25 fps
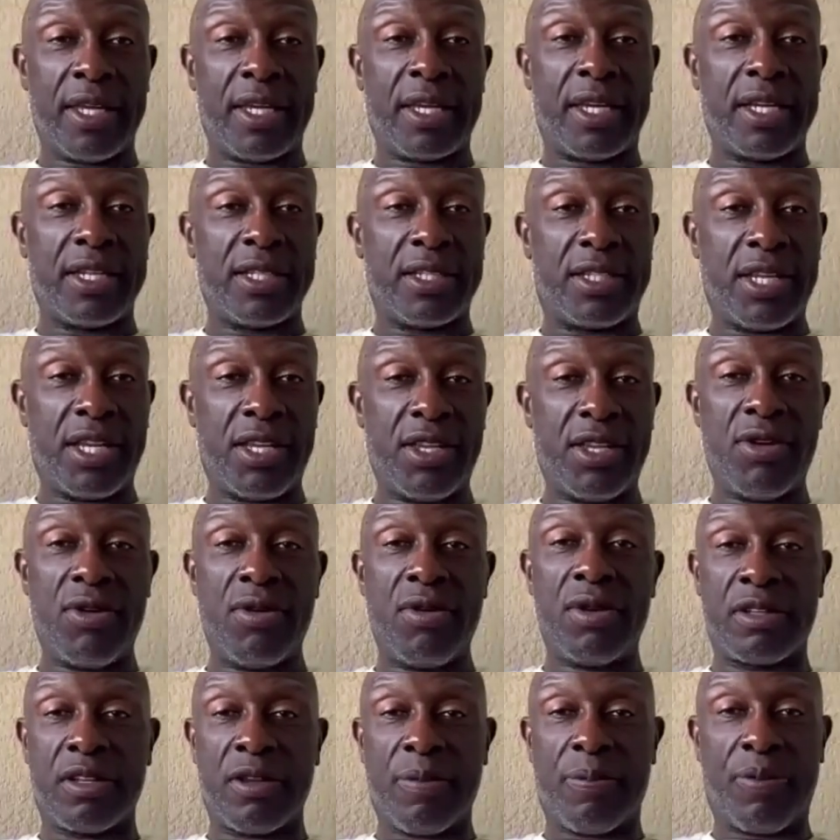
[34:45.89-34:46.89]

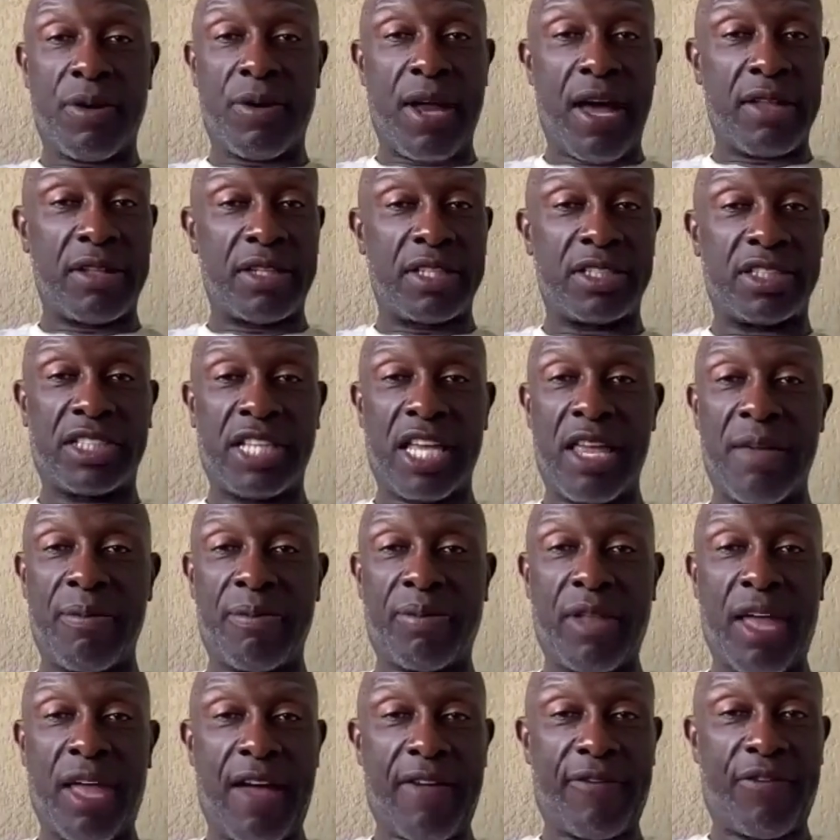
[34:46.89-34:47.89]
Continue to put out the same
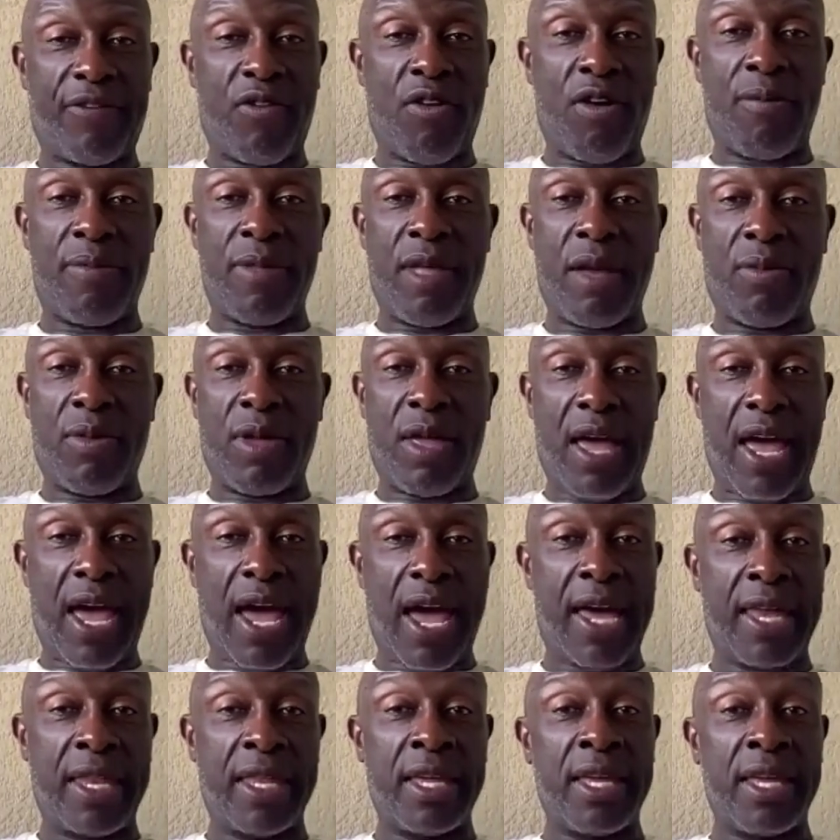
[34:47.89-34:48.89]
platform that we
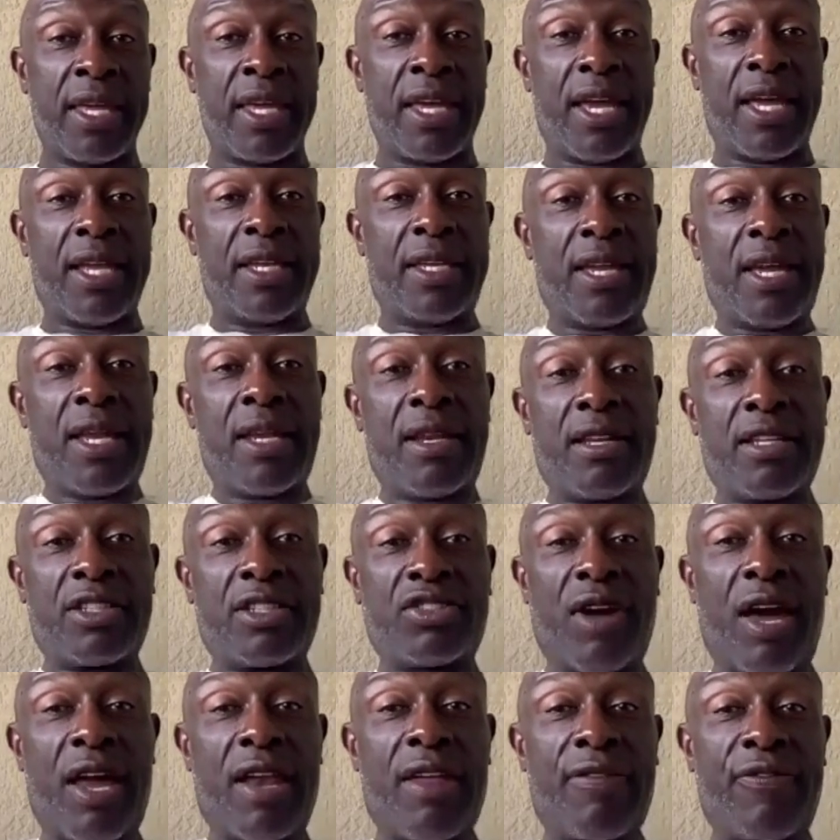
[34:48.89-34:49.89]
had. And then to
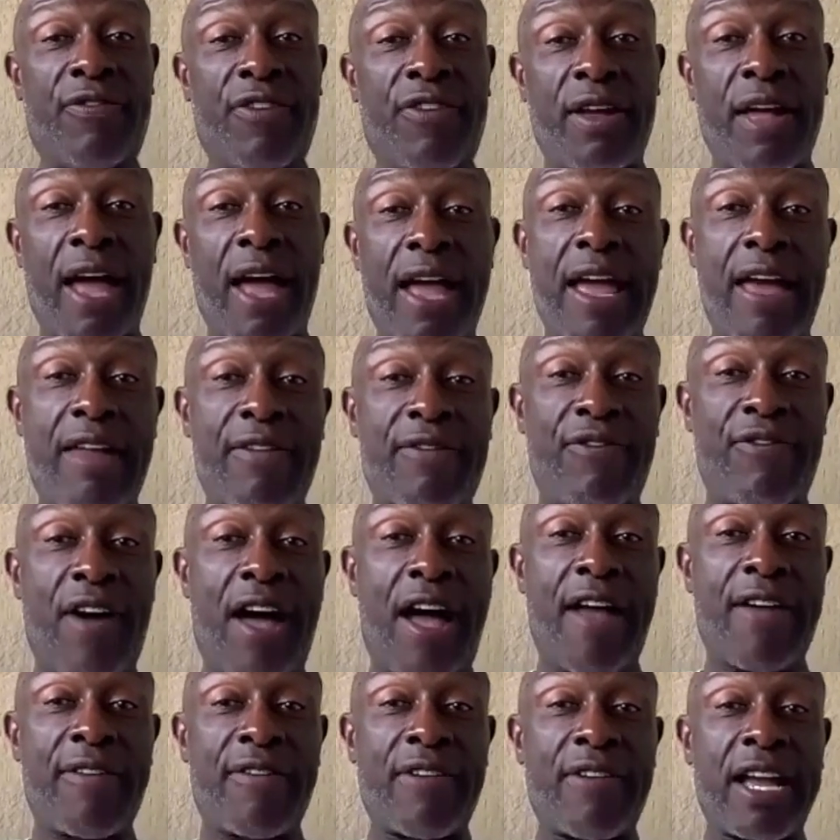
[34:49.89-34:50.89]
try to figure, I
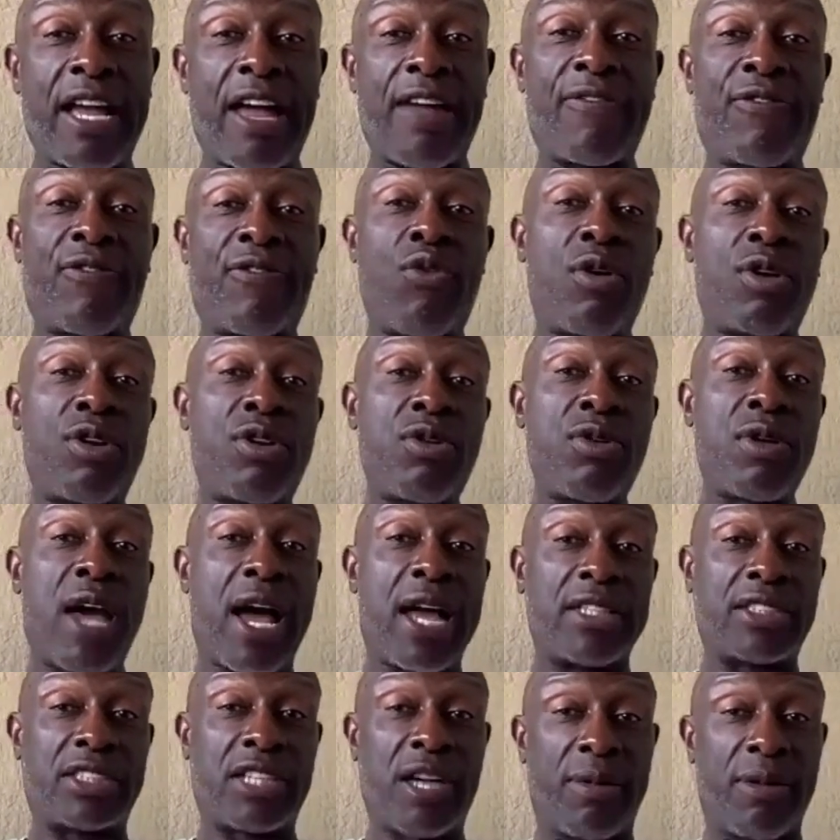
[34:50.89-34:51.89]
got four new
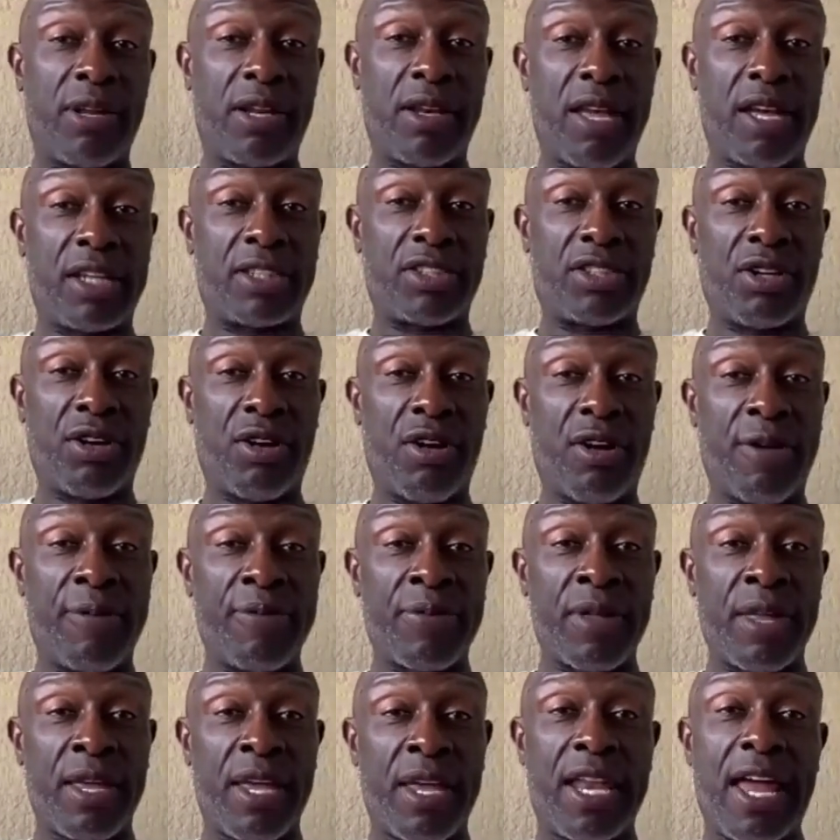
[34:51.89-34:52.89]
guys coming in next year,
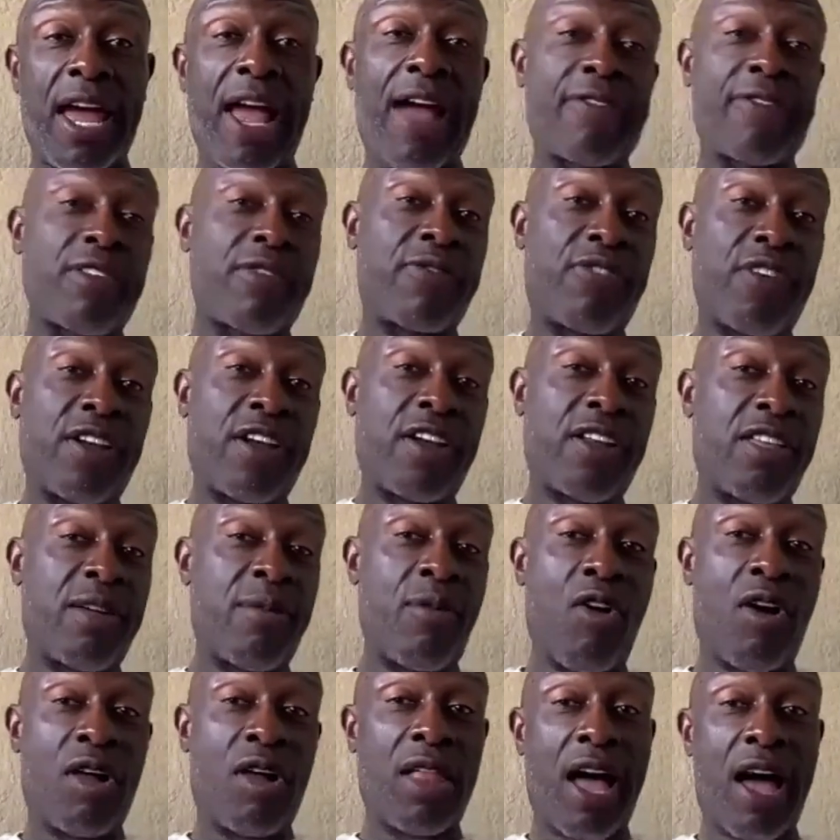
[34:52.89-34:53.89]
and I have to figure them
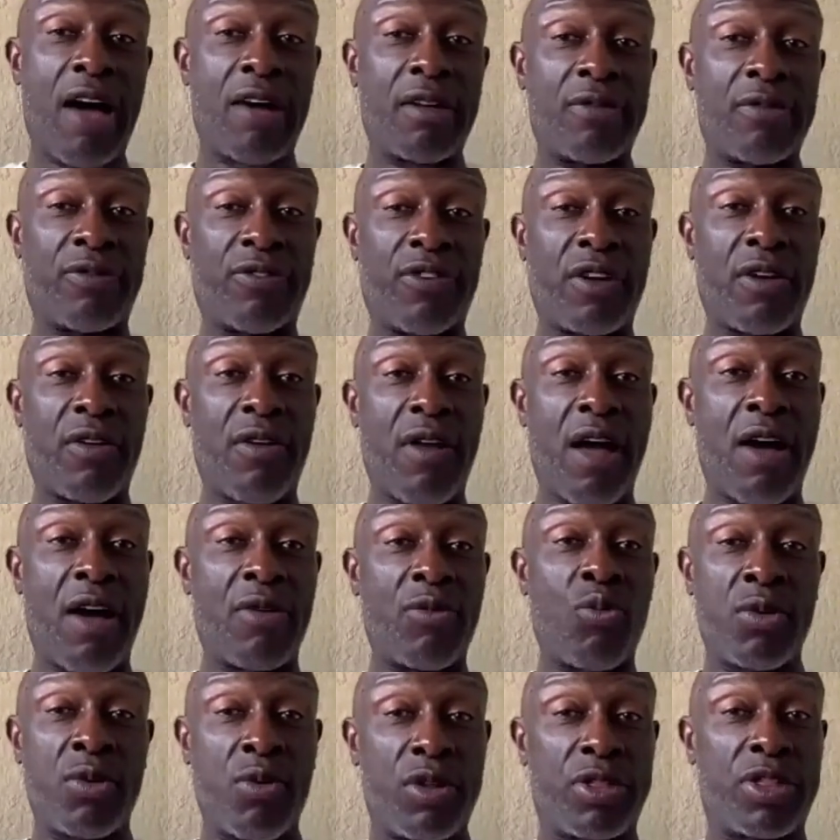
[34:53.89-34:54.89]
all out and figure
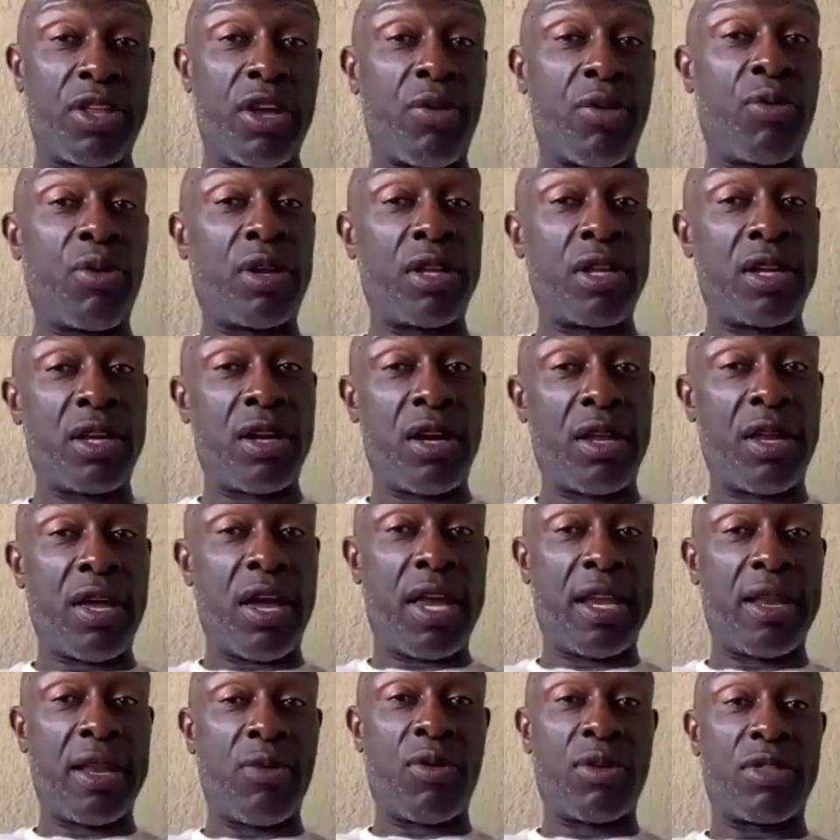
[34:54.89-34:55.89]
out what they're really good
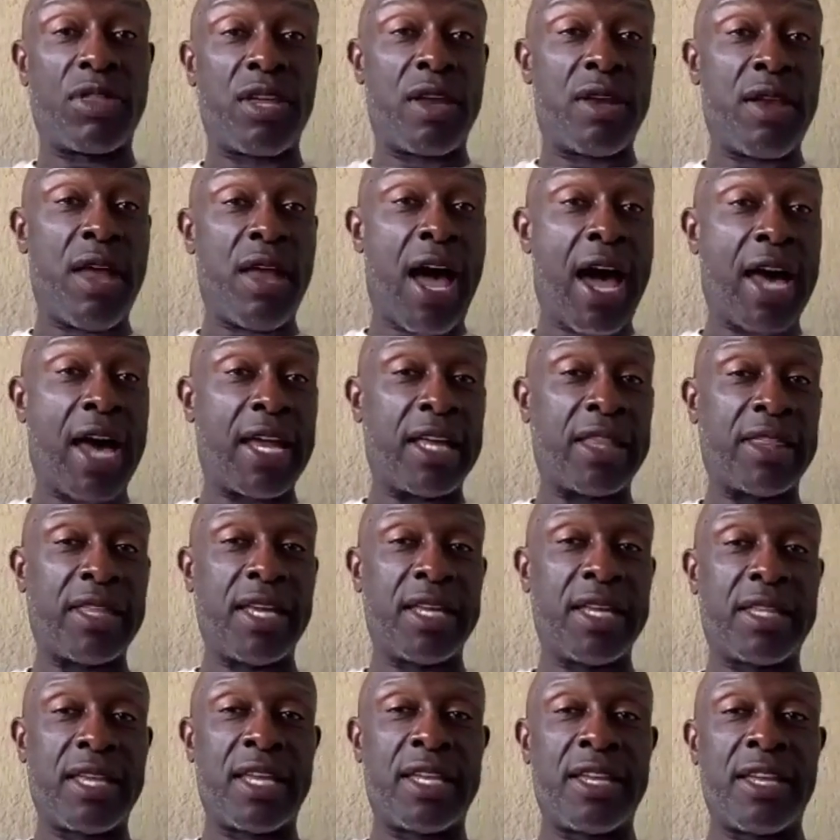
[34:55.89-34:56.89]
at and what they're not. I
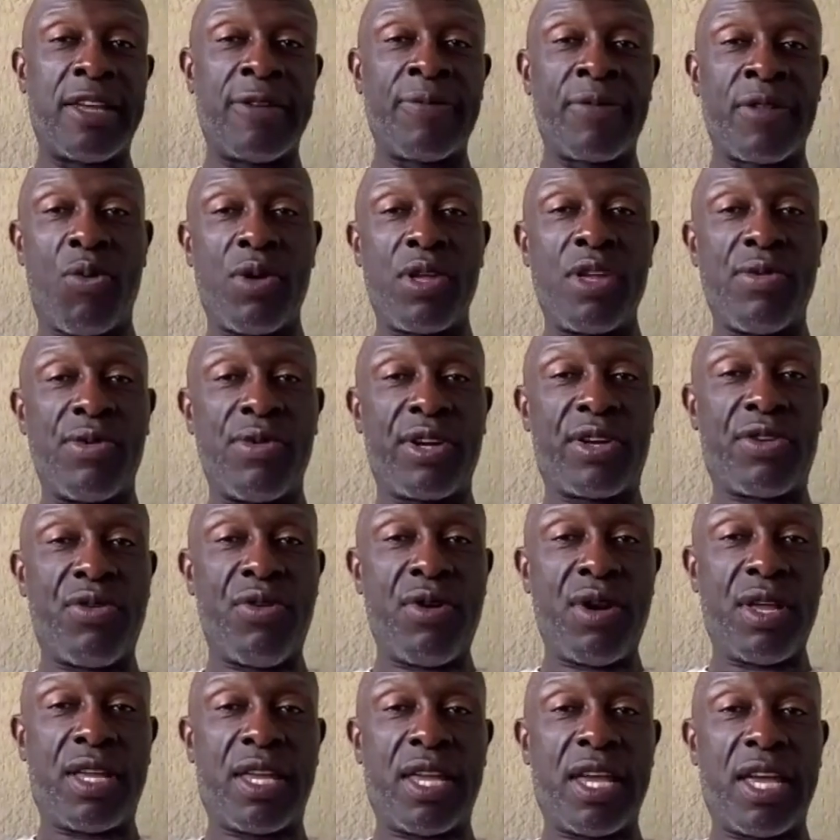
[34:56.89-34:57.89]
think that when you
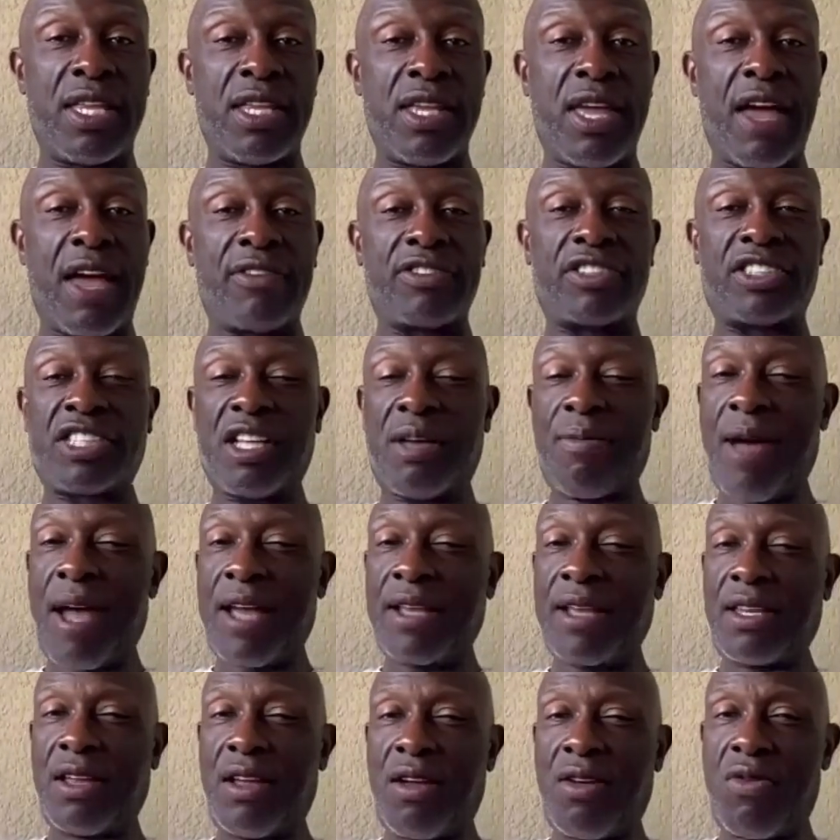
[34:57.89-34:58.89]
recruit a kid, you have some
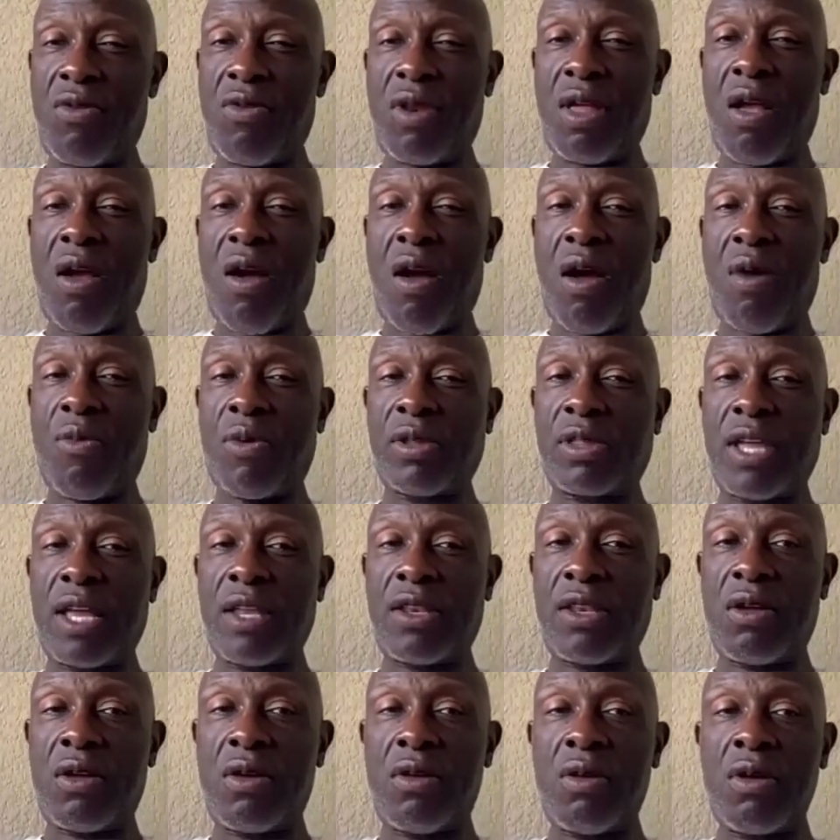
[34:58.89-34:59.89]
idea who they are and what they
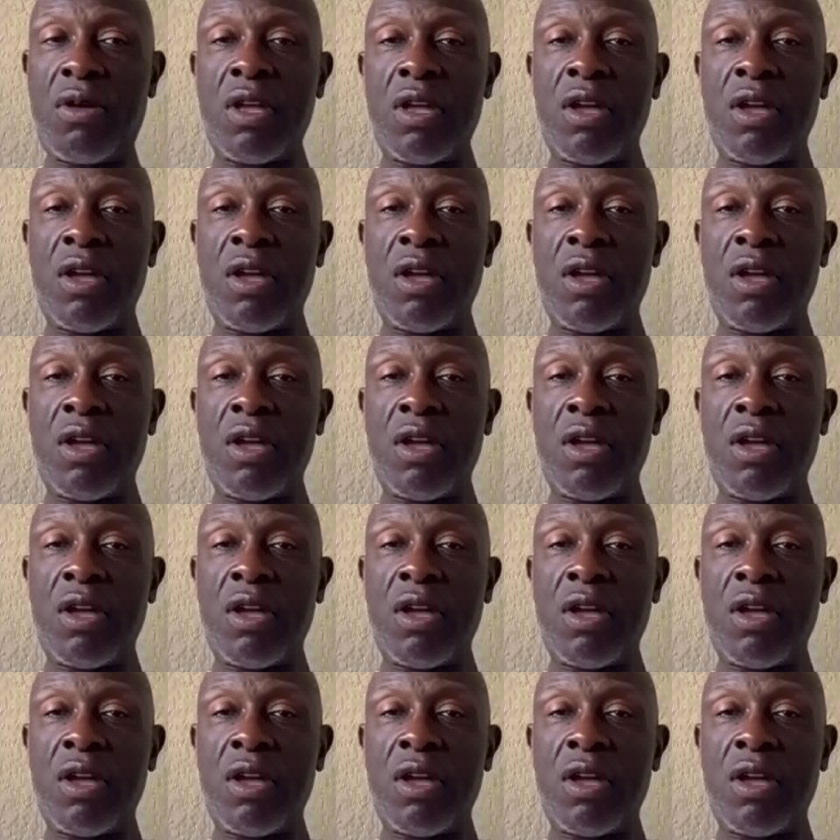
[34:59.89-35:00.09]
do,